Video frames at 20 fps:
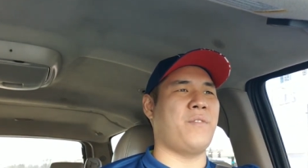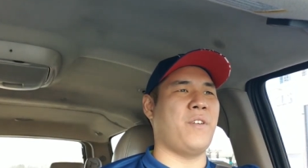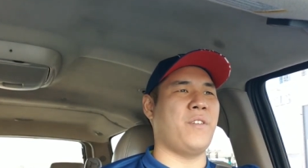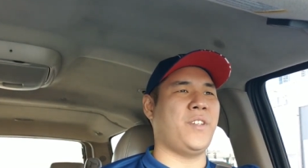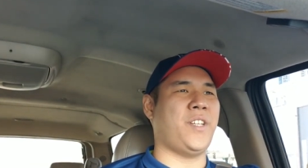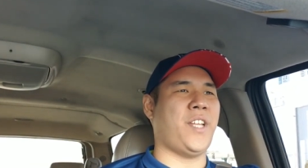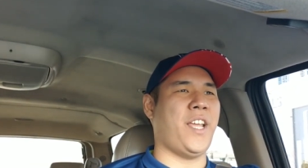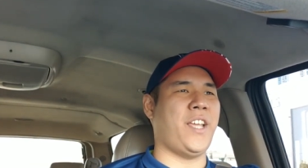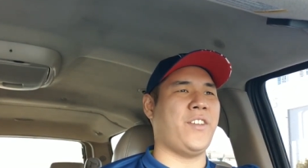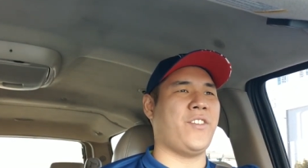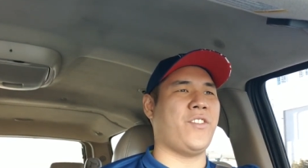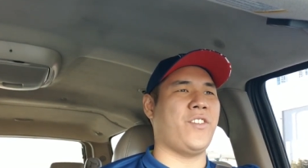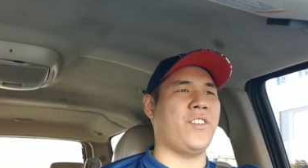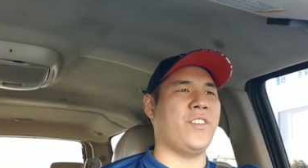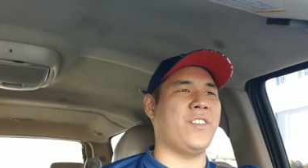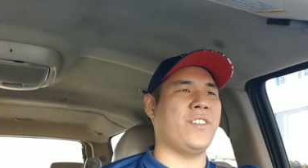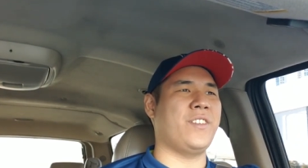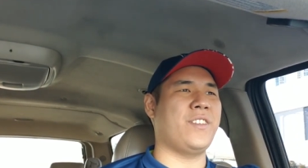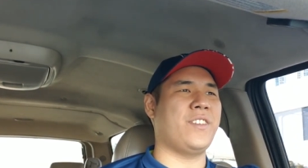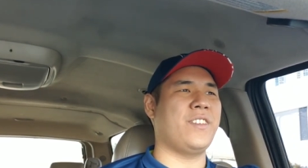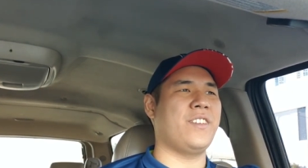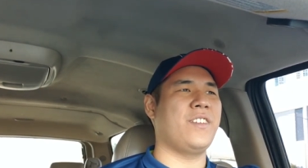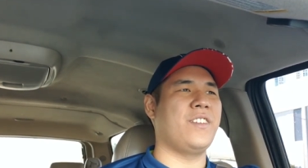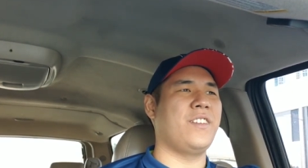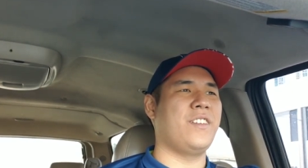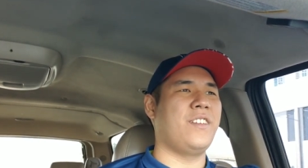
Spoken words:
rotations